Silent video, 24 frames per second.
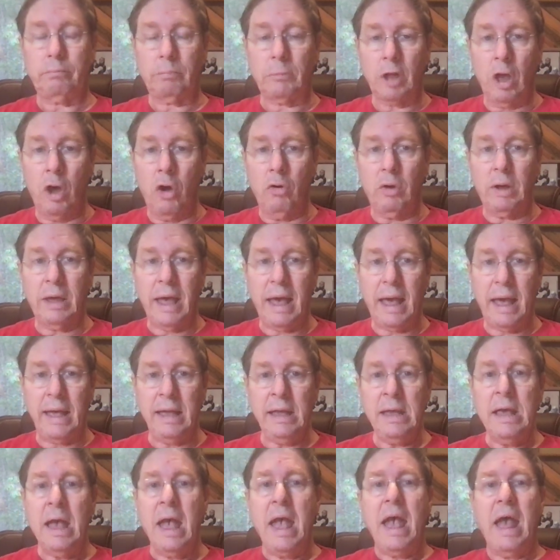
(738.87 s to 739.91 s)

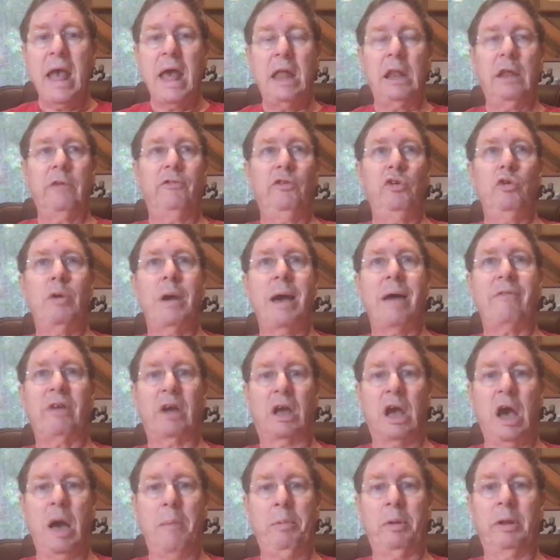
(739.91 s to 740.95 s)
Okay? And if you have a
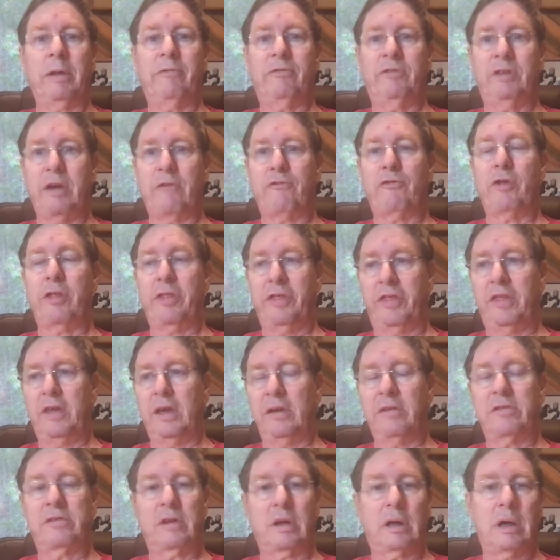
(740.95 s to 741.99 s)
couple of different
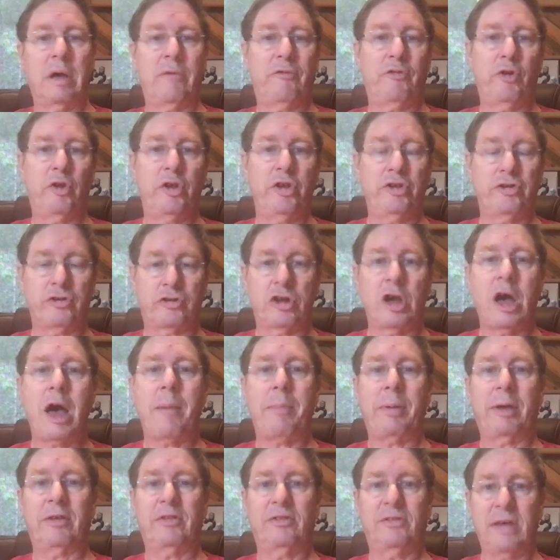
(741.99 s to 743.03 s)
things to cover in your
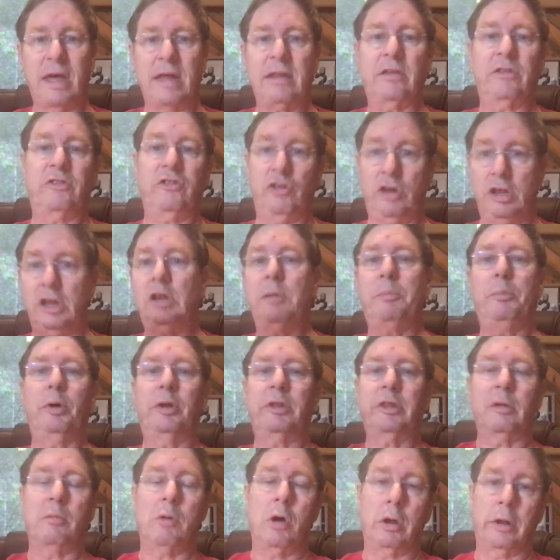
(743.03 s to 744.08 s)
topic sentence, you need to
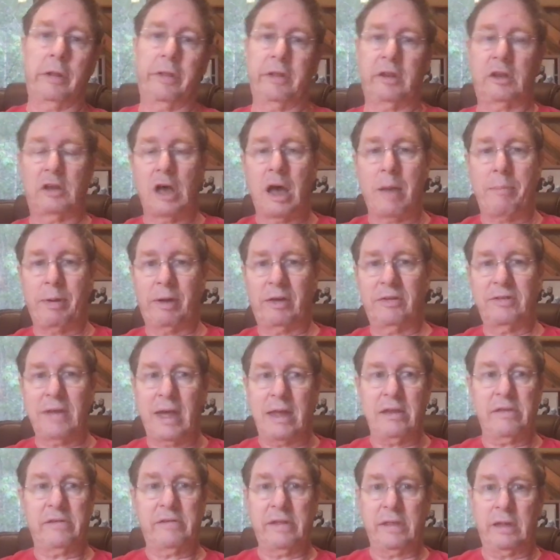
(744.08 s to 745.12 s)
put them all in the topic
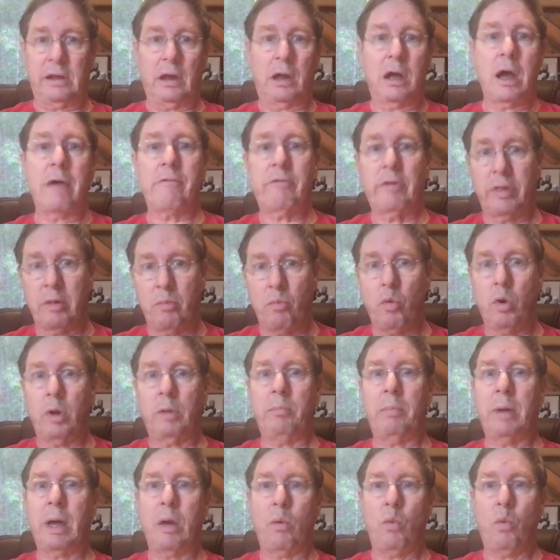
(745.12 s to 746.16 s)
sentence and then cover them one
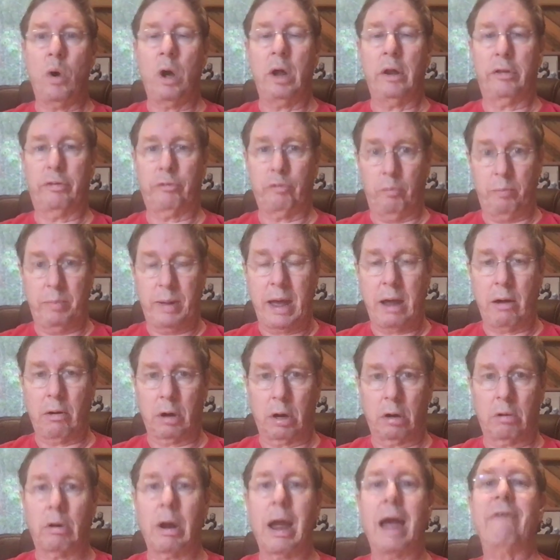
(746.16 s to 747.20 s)
by one through
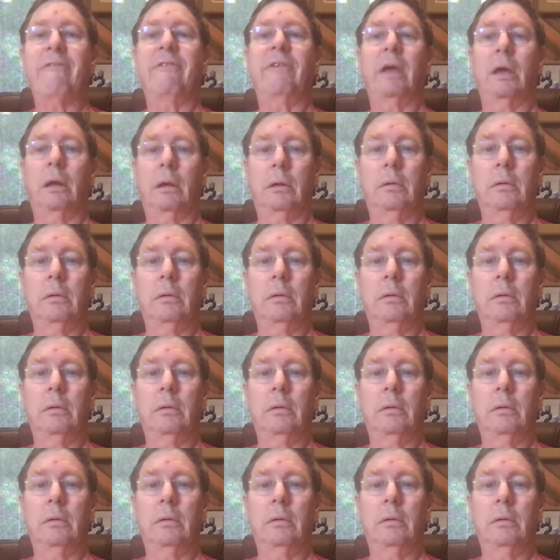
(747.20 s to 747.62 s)
paragraphing.